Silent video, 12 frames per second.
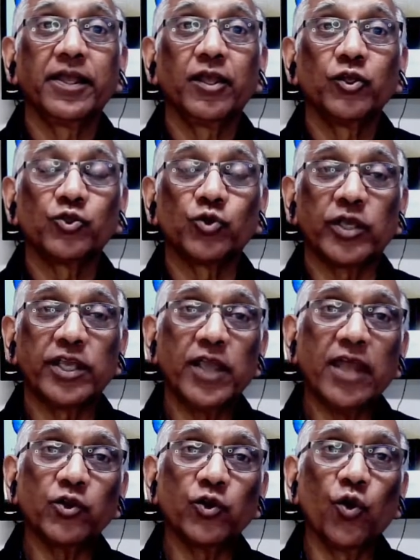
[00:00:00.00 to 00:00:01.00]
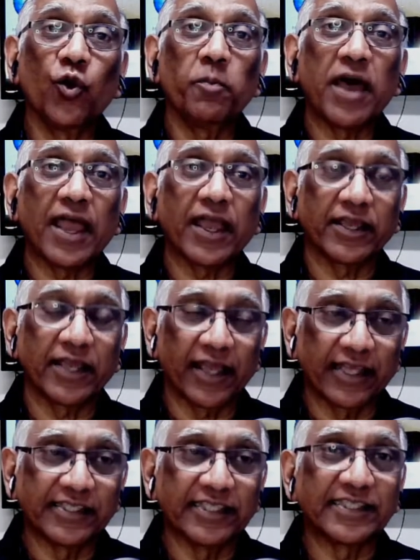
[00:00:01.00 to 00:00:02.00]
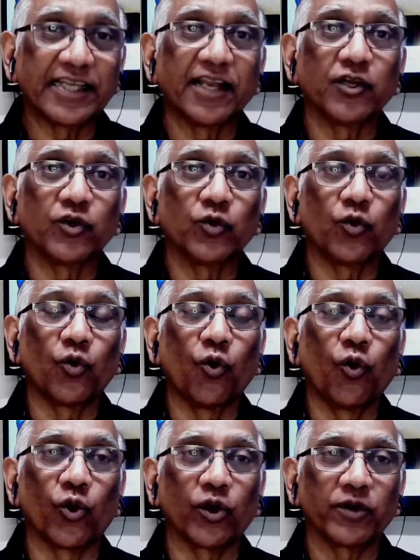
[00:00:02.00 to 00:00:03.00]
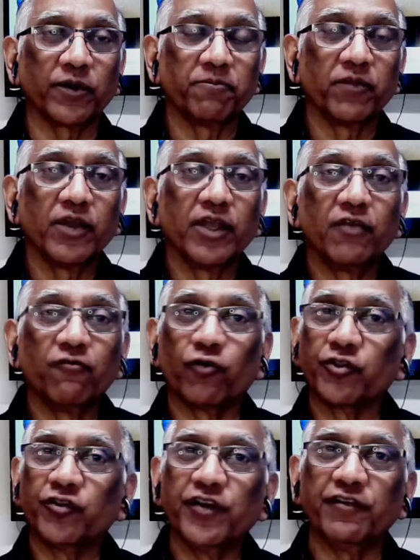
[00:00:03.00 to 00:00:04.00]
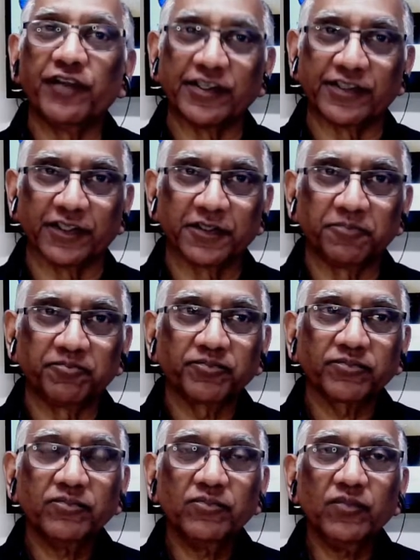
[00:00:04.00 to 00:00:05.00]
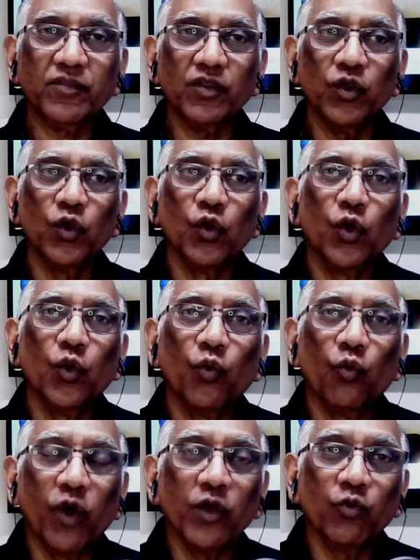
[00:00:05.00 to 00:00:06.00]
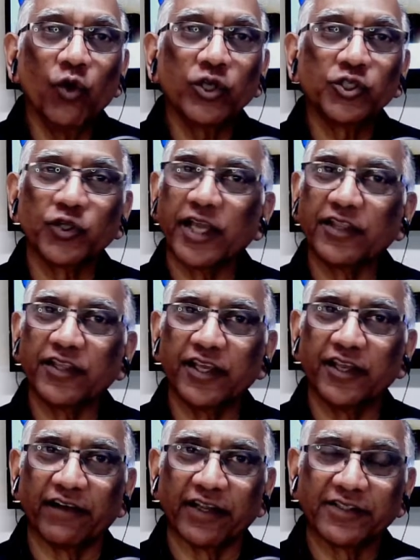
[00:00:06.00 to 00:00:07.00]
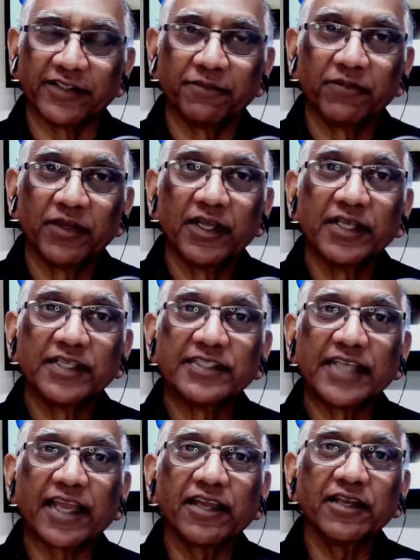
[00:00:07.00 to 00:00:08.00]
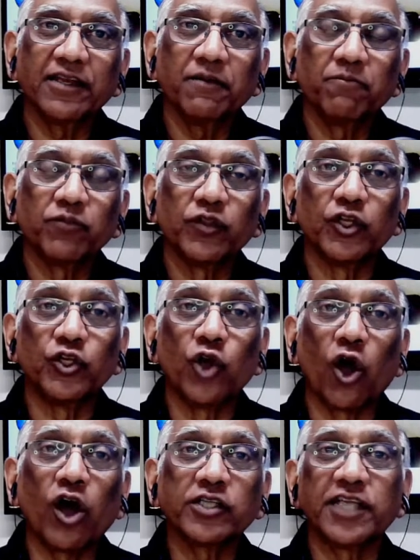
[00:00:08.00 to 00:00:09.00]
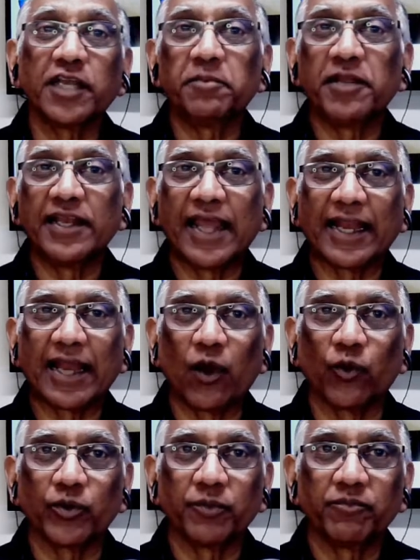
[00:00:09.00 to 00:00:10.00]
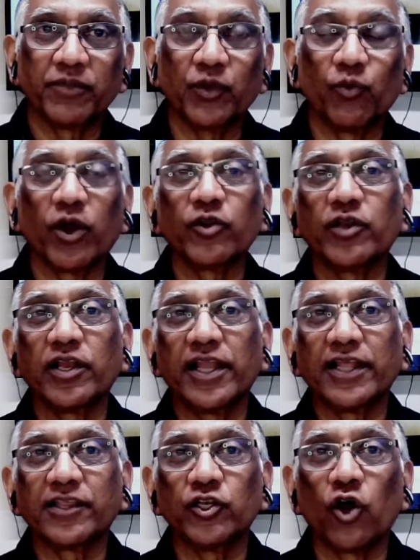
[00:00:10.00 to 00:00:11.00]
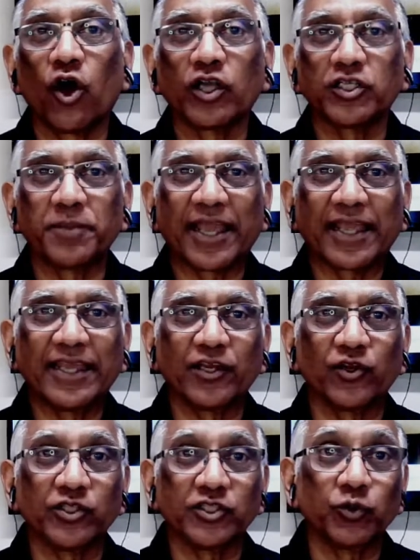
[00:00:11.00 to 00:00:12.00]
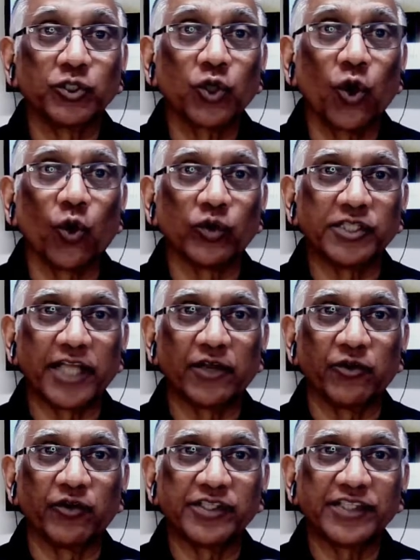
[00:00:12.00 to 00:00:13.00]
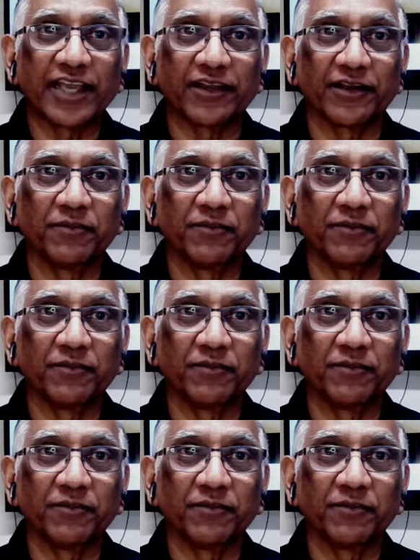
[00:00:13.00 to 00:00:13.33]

So he had to go back, as he said in court, for 3 reasons. One was to get the earrings. Second, the dogs had been let out. He wanted to let the dogs back in because it was cold, January 2nd.